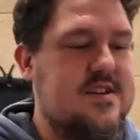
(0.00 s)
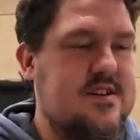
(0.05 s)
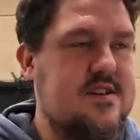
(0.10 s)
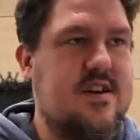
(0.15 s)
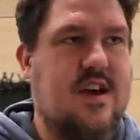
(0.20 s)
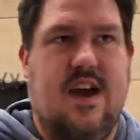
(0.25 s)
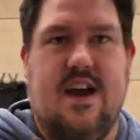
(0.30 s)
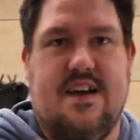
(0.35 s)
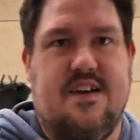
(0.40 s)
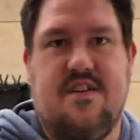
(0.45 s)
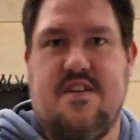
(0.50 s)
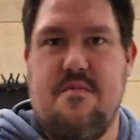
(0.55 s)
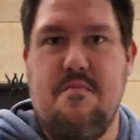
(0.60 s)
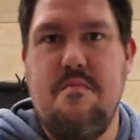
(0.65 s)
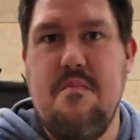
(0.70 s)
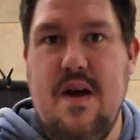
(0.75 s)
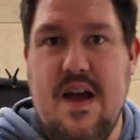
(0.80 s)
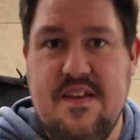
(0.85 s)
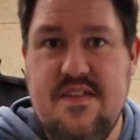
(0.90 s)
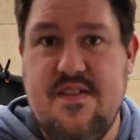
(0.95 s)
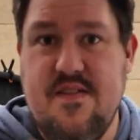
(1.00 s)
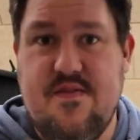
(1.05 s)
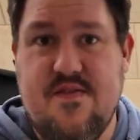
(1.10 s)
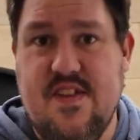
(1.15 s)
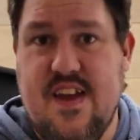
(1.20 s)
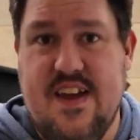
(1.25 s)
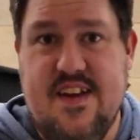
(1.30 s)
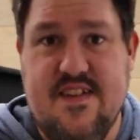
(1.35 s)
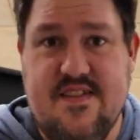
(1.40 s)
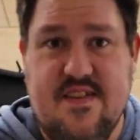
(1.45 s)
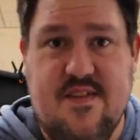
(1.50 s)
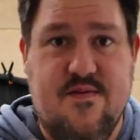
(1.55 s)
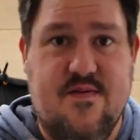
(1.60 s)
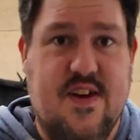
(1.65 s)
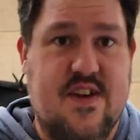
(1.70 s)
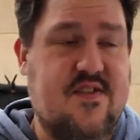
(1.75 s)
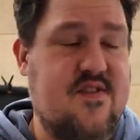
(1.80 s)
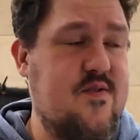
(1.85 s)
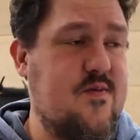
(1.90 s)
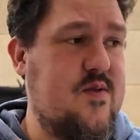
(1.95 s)
yeah, I got a massive sinus
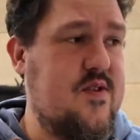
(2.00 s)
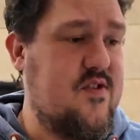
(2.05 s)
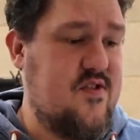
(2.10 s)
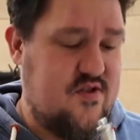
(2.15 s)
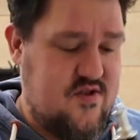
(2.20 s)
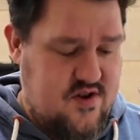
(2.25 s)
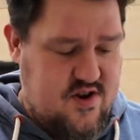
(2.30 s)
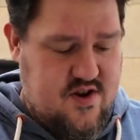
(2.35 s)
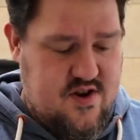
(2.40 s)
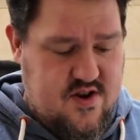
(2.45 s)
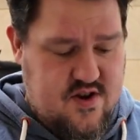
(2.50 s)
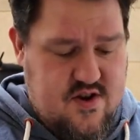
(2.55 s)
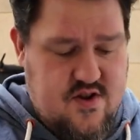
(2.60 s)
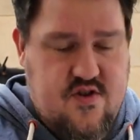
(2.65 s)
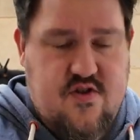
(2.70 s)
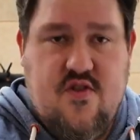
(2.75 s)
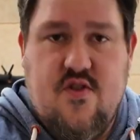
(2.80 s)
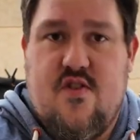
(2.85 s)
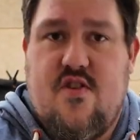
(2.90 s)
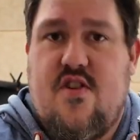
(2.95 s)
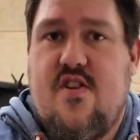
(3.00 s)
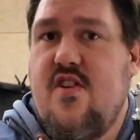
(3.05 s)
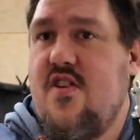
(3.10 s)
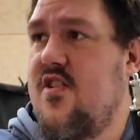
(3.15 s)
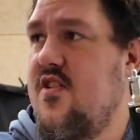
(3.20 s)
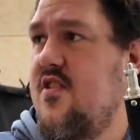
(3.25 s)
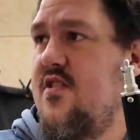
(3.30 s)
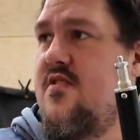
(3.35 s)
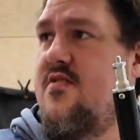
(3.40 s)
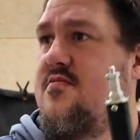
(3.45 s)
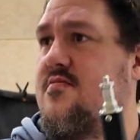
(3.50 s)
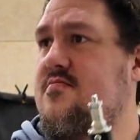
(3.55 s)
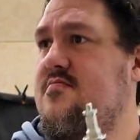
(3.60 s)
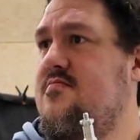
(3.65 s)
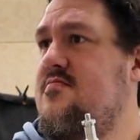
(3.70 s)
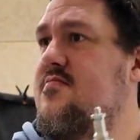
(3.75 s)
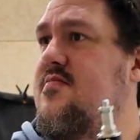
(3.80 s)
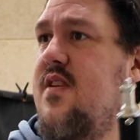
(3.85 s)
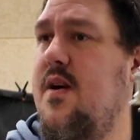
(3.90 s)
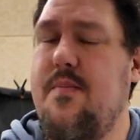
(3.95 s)
infection, which took
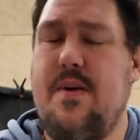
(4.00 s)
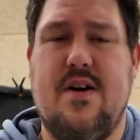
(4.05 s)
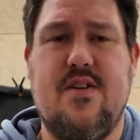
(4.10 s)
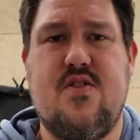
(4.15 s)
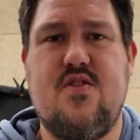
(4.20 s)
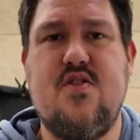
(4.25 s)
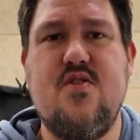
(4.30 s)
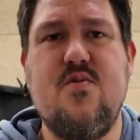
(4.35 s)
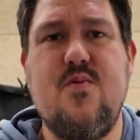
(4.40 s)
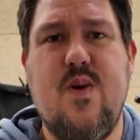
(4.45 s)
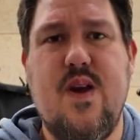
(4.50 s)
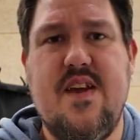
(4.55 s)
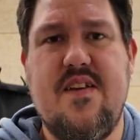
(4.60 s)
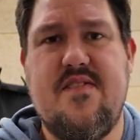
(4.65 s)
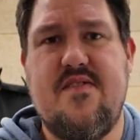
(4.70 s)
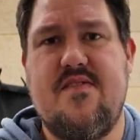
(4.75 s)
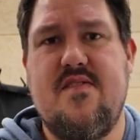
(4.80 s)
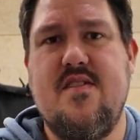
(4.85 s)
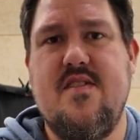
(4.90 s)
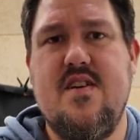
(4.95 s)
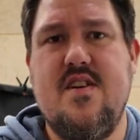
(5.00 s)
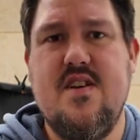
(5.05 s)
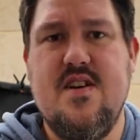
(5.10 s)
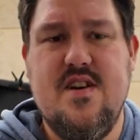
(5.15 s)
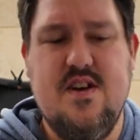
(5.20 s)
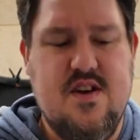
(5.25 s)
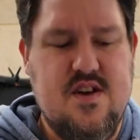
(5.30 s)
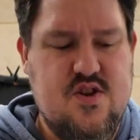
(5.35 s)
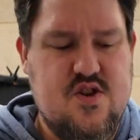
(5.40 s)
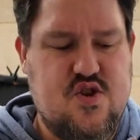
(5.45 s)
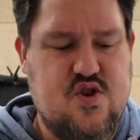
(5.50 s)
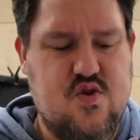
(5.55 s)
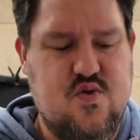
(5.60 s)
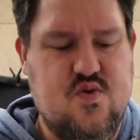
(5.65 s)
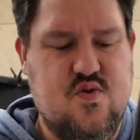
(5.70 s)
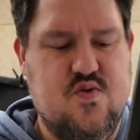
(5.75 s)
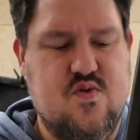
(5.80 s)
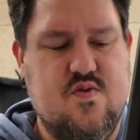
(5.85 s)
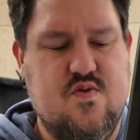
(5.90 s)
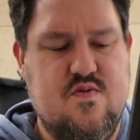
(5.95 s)
about 2 weeks
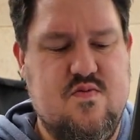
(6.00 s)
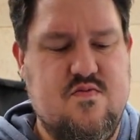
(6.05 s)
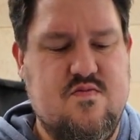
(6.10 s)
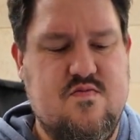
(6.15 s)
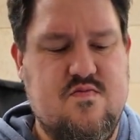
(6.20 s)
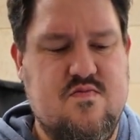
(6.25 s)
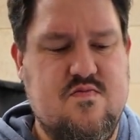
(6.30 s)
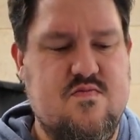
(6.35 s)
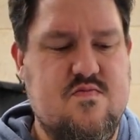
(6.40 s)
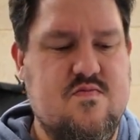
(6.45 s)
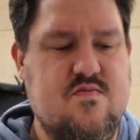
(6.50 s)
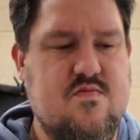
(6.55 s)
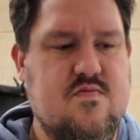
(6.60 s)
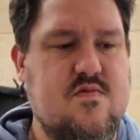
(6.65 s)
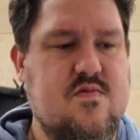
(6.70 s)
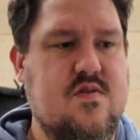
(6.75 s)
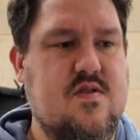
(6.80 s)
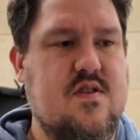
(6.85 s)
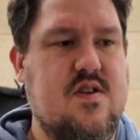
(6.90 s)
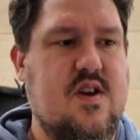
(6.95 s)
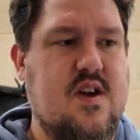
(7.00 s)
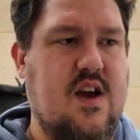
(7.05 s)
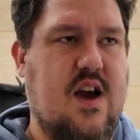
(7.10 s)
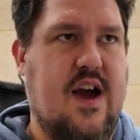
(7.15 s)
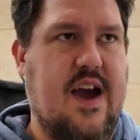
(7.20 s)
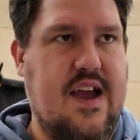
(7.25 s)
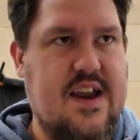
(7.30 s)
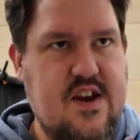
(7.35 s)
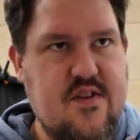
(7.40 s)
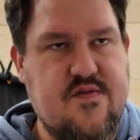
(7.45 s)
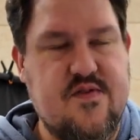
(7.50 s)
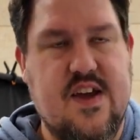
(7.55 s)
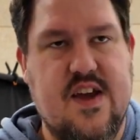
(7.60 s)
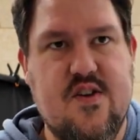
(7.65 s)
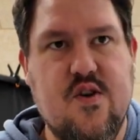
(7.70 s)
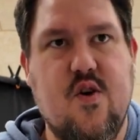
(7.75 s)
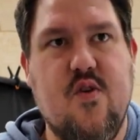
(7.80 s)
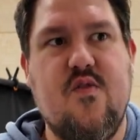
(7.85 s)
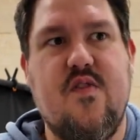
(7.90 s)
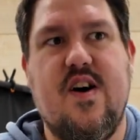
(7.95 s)
to kind of
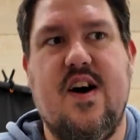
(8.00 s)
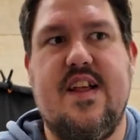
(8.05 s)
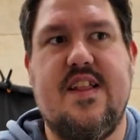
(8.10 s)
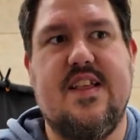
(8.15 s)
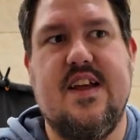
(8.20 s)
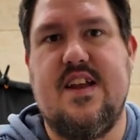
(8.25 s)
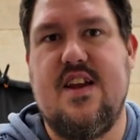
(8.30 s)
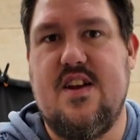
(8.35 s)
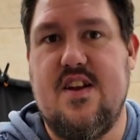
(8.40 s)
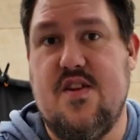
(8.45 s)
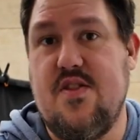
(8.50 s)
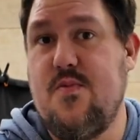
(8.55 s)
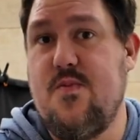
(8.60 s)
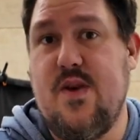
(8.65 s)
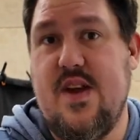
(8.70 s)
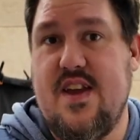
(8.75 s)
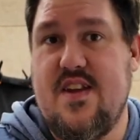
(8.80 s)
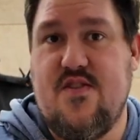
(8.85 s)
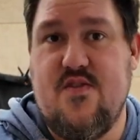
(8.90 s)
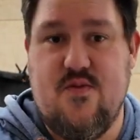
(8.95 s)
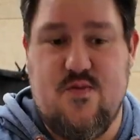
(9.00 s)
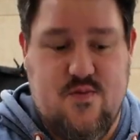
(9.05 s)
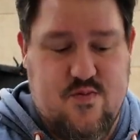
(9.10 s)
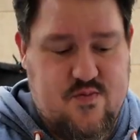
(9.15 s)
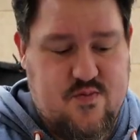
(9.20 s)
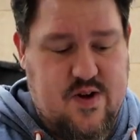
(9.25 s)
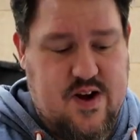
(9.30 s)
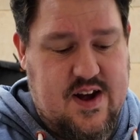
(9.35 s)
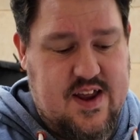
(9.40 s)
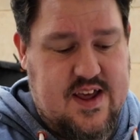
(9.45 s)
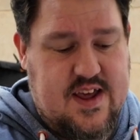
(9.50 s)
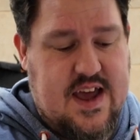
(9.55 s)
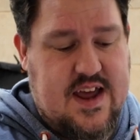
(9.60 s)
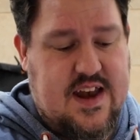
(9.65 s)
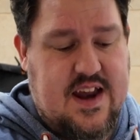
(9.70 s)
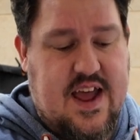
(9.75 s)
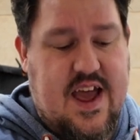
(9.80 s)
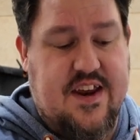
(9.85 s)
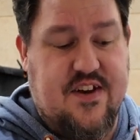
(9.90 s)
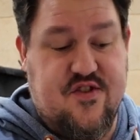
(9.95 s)
get over, and then another week to really
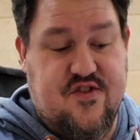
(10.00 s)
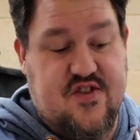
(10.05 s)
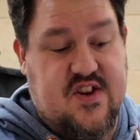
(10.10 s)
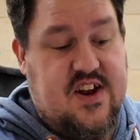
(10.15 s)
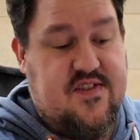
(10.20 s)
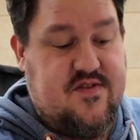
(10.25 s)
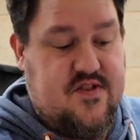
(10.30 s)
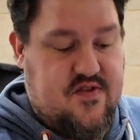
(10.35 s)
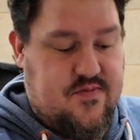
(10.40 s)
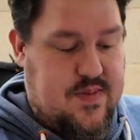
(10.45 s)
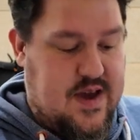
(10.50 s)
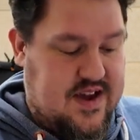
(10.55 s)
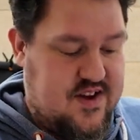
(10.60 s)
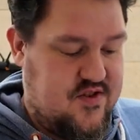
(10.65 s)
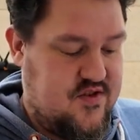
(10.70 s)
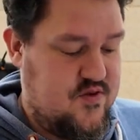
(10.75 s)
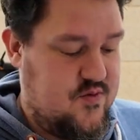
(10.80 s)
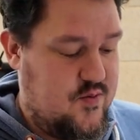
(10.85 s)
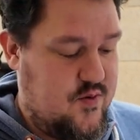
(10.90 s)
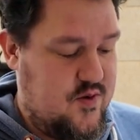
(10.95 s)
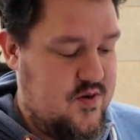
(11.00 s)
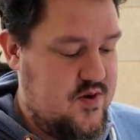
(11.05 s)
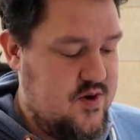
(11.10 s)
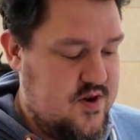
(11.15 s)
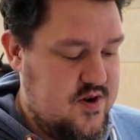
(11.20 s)
get energy levels back to,